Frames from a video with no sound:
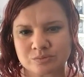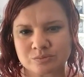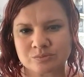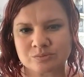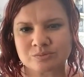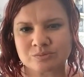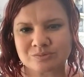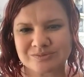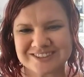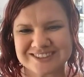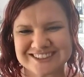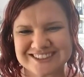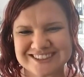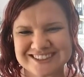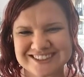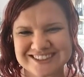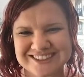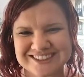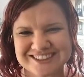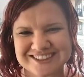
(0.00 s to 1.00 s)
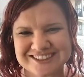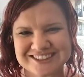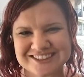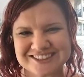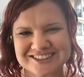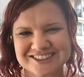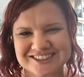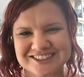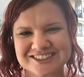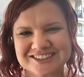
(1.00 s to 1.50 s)

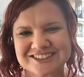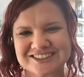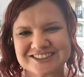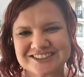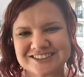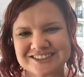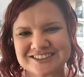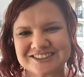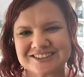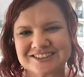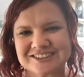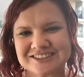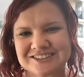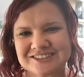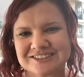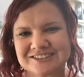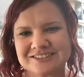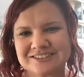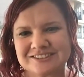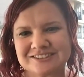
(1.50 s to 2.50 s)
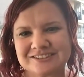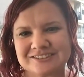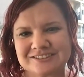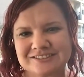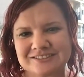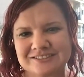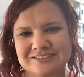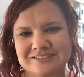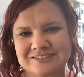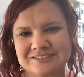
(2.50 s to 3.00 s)

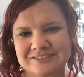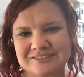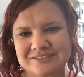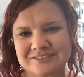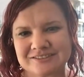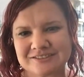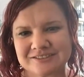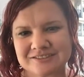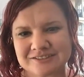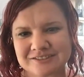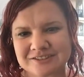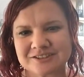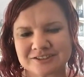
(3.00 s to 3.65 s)
(silent)